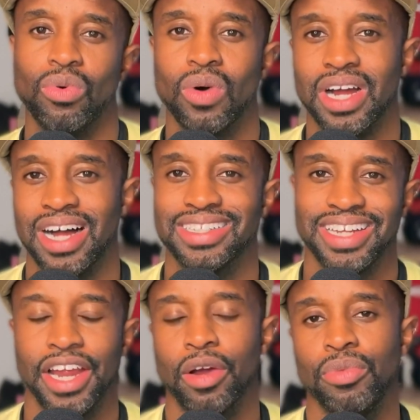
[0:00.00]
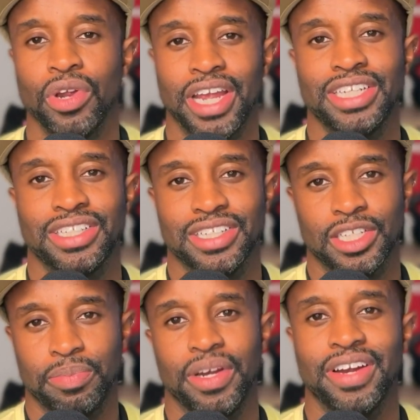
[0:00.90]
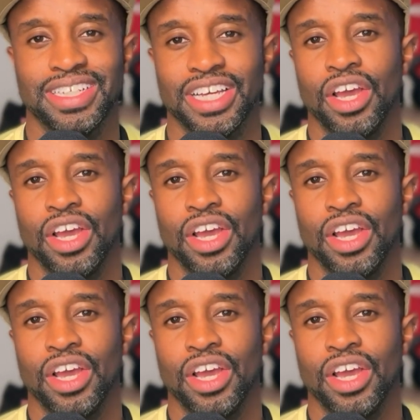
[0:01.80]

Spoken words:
content and communications experience,